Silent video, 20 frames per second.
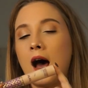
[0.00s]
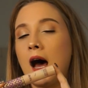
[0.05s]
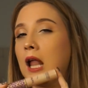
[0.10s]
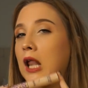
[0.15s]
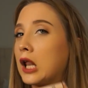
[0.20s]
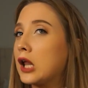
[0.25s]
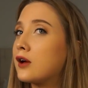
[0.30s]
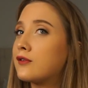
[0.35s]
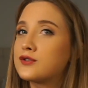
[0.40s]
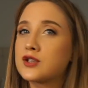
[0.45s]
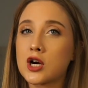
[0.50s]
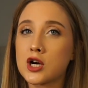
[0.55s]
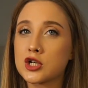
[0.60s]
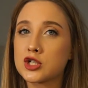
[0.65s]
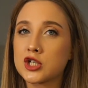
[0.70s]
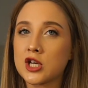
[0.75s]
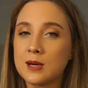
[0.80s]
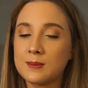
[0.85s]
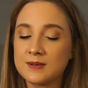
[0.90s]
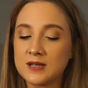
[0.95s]
I love
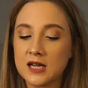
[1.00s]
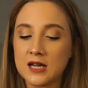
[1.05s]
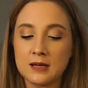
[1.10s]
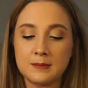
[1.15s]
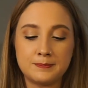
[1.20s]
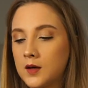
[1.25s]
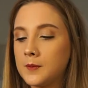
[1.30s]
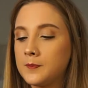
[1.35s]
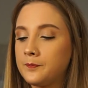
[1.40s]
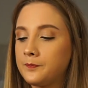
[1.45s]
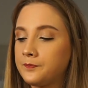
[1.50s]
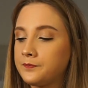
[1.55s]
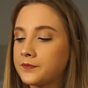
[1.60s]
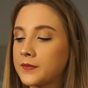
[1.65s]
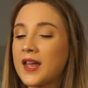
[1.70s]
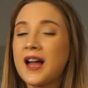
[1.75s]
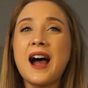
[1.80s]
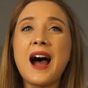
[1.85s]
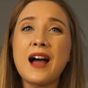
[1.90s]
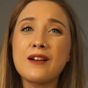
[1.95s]
Tarte Shape Tape.
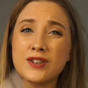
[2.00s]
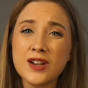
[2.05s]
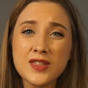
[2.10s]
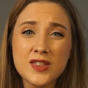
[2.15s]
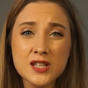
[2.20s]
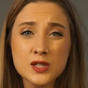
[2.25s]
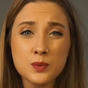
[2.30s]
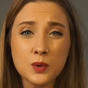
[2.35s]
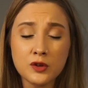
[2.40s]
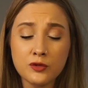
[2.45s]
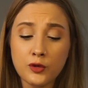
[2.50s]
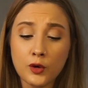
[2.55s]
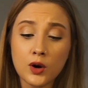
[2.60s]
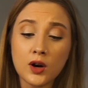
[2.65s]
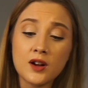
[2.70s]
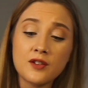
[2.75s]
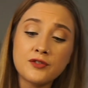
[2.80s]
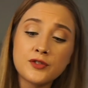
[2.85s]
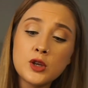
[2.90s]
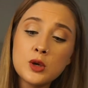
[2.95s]
I've had this one
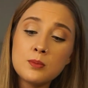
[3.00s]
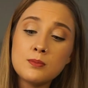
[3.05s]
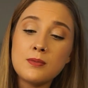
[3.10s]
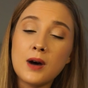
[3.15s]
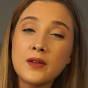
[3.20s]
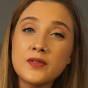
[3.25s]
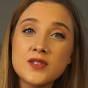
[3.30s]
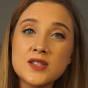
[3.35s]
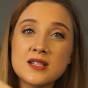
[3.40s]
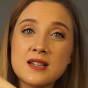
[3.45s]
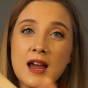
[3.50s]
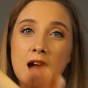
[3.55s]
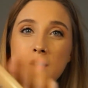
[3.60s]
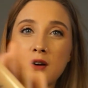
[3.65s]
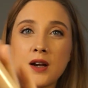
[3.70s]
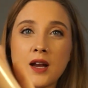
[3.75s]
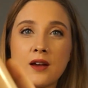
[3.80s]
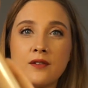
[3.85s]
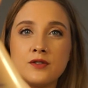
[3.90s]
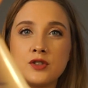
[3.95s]
for a few months
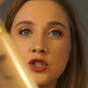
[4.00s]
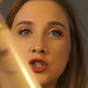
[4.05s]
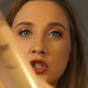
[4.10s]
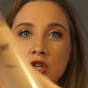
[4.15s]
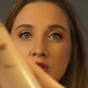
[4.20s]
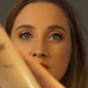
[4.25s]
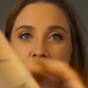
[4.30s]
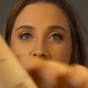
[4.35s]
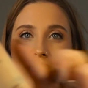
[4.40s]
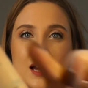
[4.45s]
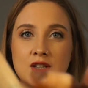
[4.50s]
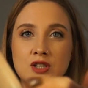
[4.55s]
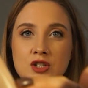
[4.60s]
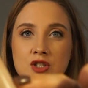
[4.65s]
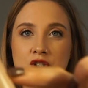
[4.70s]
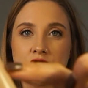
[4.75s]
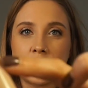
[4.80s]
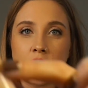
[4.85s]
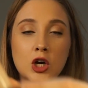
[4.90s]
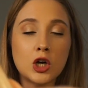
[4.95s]
now, and I've just had to
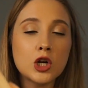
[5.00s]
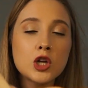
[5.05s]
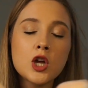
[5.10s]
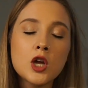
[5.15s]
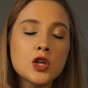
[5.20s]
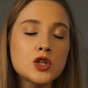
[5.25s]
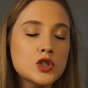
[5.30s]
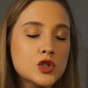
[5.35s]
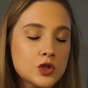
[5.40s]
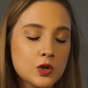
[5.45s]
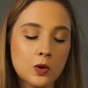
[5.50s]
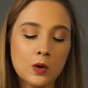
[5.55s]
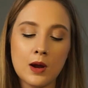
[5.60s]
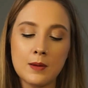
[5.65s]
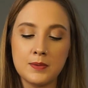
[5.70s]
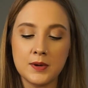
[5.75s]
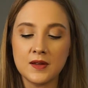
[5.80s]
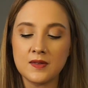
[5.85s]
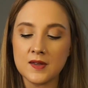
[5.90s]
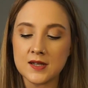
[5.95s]
start
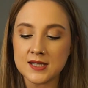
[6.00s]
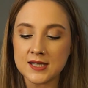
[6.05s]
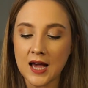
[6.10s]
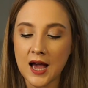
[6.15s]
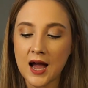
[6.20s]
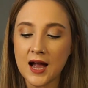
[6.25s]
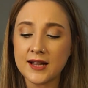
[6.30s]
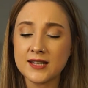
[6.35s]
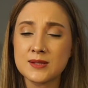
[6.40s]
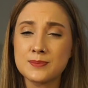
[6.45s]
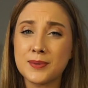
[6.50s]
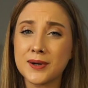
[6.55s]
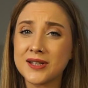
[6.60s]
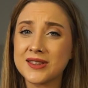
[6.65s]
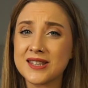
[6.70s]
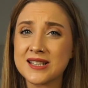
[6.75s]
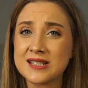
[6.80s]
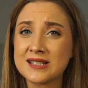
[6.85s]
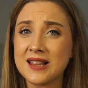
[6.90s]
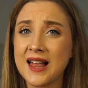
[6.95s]
scraping the sides,
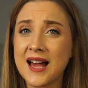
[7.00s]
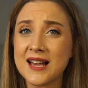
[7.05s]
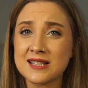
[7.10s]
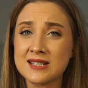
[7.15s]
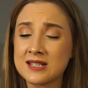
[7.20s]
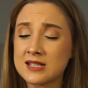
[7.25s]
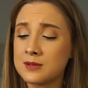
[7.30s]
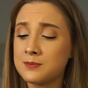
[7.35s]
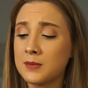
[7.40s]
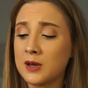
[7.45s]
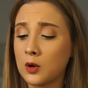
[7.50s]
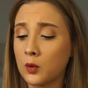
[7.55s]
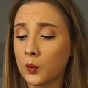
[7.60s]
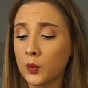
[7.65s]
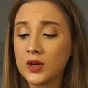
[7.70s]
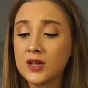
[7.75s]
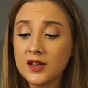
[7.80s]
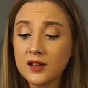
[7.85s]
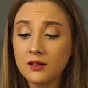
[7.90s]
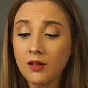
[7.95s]
but this lasts me a
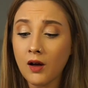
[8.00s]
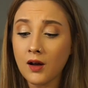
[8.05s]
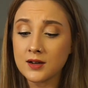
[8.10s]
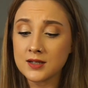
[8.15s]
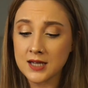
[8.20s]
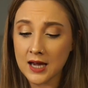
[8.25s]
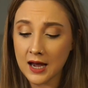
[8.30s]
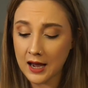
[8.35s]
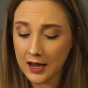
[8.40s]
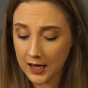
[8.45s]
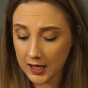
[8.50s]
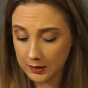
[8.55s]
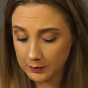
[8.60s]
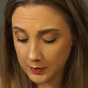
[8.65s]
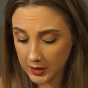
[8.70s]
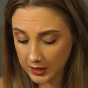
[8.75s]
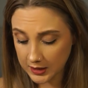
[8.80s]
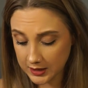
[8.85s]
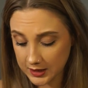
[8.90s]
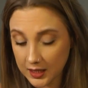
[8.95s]
really long
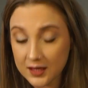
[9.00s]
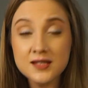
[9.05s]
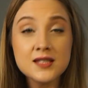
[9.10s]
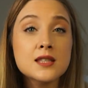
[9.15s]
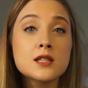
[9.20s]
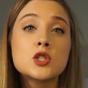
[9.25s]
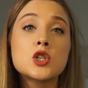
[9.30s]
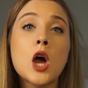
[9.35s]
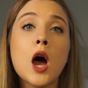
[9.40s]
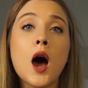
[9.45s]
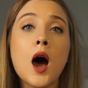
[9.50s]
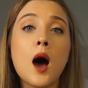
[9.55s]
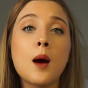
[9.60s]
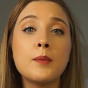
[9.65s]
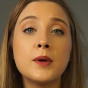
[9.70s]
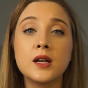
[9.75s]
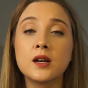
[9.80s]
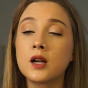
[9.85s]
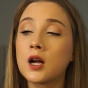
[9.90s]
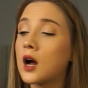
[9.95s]
time. It does the
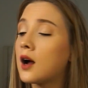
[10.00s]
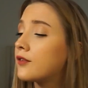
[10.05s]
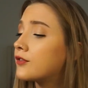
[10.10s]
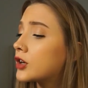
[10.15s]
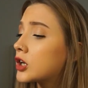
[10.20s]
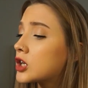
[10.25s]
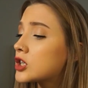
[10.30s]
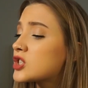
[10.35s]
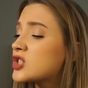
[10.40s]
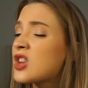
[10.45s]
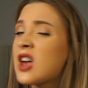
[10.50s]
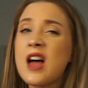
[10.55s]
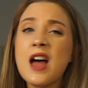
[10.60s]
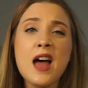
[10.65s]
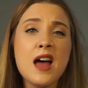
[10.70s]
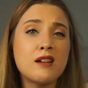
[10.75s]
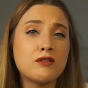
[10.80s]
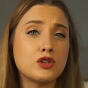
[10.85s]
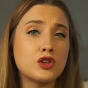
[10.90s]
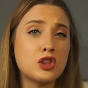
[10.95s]
job. It covers
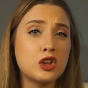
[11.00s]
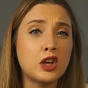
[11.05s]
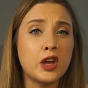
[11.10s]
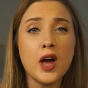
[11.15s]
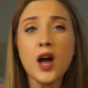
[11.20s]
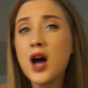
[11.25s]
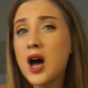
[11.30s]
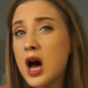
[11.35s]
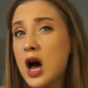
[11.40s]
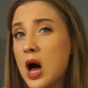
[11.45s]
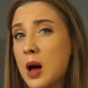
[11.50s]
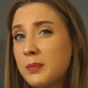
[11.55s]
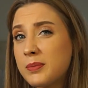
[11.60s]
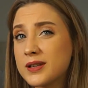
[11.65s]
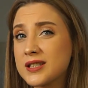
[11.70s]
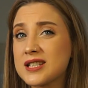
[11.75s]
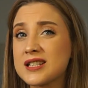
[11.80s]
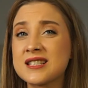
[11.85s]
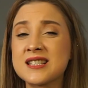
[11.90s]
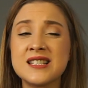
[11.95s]
everything up.
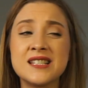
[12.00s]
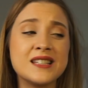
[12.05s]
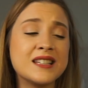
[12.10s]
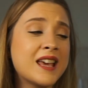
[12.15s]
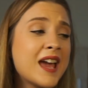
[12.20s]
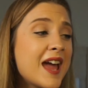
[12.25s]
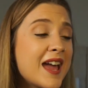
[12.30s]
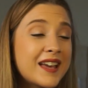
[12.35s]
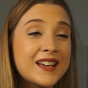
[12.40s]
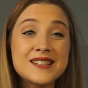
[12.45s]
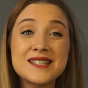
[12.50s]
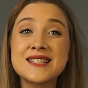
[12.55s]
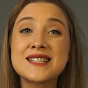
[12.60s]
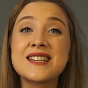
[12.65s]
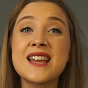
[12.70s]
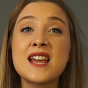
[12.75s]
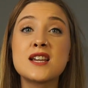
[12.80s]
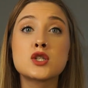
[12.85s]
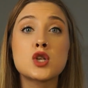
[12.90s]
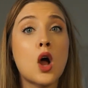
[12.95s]
It doesn't cake. It
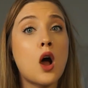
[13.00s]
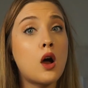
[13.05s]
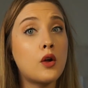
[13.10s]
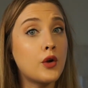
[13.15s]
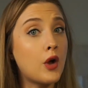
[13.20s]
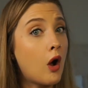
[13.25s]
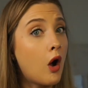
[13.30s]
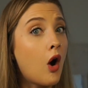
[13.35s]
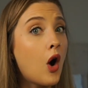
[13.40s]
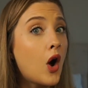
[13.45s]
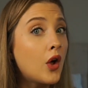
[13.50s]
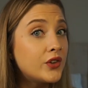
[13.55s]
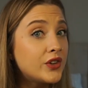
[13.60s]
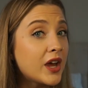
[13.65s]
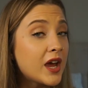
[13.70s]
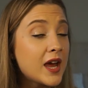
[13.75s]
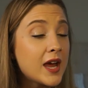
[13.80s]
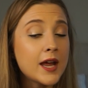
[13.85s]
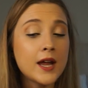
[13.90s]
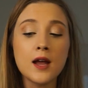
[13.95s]
stays on all
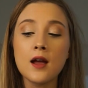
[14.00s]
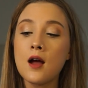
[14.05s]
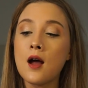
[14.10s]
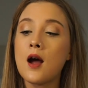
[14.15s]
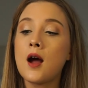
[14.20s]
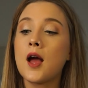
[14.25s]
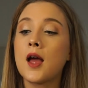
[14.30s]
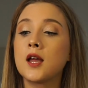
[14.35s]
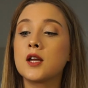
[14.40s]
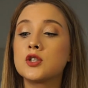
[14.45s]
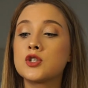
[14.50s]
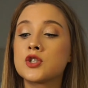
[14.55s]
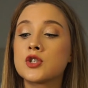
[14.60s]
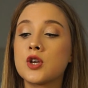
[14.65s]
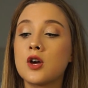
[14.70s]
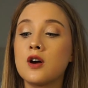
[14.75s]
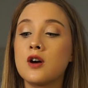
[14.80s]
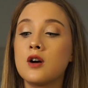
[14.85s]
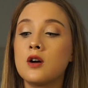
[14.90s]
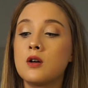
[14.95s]
day, and
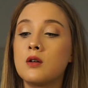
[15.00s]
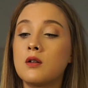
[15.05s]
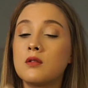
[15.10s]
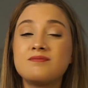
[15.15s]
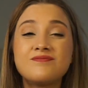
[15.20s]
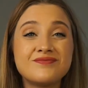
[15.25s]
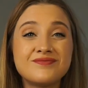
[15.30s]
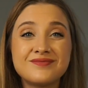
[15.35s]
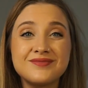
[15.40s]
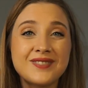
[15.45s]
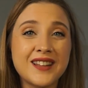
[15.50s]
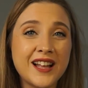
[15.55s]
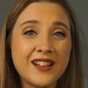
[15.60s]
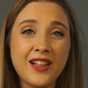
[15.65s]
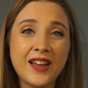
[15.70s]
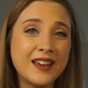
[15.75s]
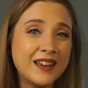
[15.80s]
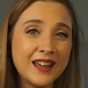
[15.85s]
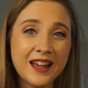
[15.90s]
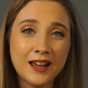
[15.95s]
so I
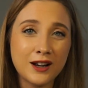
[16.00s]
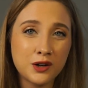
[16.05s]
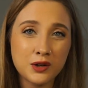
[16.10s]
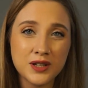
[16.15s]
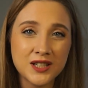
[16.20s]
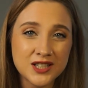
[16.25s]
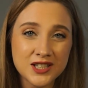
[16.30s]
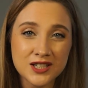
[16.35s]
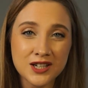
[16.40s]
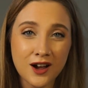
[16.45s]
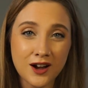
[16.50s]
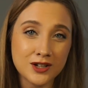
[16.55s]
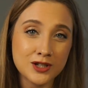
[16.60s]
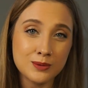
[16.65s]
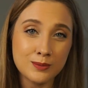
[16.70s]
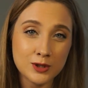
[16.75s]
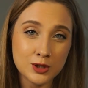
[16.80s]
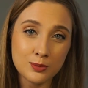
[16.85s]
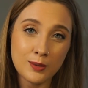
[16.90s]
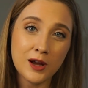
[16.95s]
like it. I don't need to talk
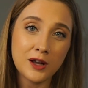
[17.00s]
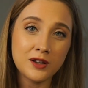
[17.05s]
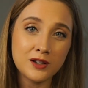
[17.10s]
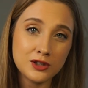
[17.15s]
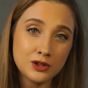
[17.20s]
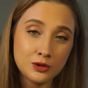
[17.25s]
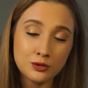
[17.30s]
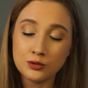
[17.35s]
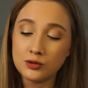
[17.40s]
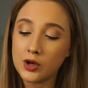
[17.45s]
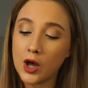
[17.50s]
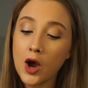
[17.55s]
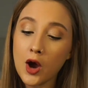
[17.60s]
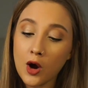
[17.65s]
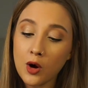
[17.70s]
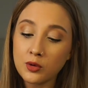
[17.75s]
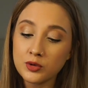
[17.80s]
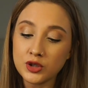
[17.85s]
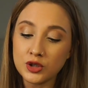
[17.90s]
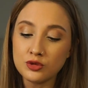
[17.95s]
too much about it. You
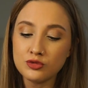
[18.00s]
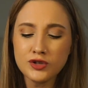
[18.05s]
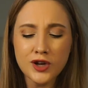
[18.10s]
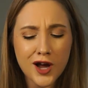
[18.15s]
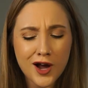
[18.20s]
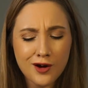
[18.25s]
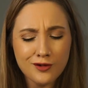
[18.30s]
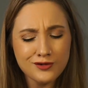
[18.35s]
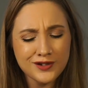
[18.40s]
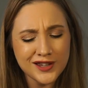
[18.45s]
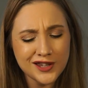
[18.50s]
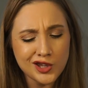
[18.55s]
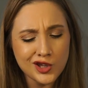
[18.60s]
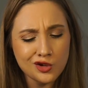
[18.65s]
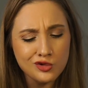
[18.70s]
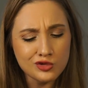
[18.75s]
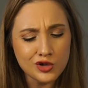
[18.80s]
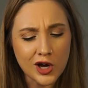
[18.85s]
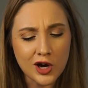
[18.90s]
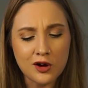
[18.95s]
know, you know,
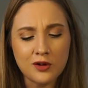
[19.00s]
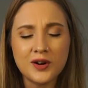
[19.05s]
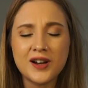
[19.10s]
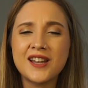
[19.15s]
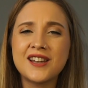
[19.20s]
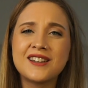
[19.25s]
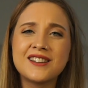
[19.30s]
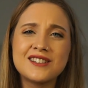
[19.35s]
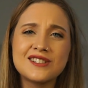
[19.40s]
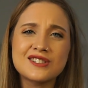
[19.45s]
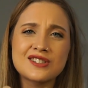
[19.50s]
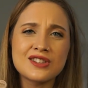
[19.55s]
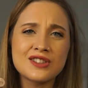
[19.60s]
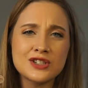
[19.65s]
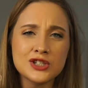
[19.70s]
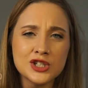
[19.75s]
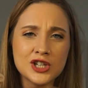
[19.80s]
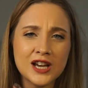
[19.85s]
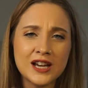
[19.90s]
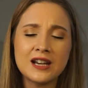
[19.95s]
you know. And it is in
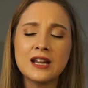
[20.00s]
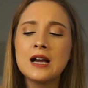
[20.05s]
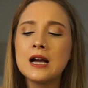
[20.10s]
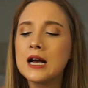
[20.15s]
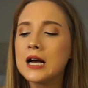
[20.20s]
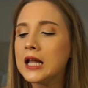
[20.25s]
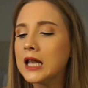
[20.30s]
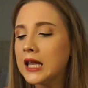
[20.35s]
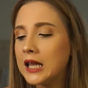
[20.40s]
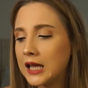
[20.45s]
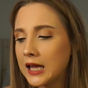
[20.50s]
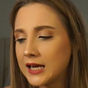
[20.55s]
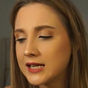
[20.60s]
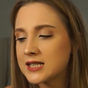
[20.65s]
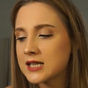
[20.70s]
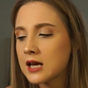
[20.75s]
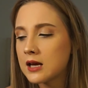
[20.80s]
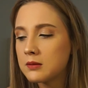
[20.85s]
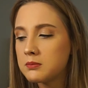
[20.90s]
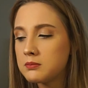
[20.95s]
the shade
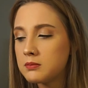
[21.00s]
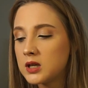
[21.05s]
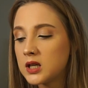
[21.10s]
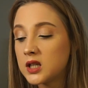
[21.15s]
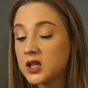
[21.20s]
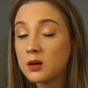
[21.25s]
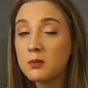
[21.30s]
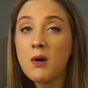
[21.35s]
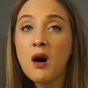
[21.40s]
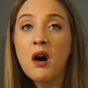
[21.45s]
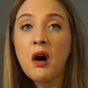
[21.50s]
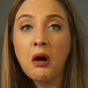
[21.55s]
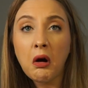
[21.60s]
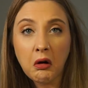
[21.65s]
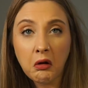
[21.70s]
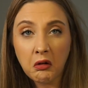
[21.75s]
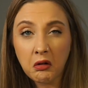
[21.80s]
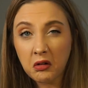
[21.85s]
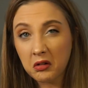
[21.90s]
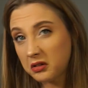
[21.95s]
Light Medium
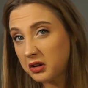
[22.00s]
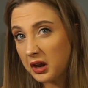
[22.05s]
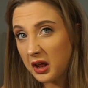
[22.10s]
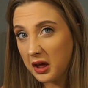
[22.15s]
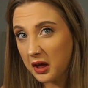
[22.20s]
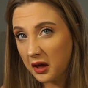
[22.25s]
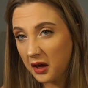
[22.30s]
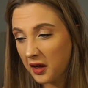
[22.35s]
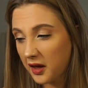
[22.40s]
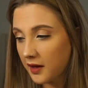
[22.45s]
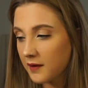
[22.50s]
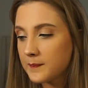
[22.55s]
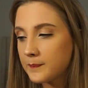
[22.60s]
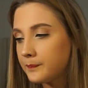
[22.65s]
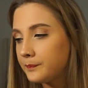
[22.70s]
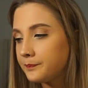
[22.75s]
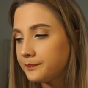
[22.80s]
Honey.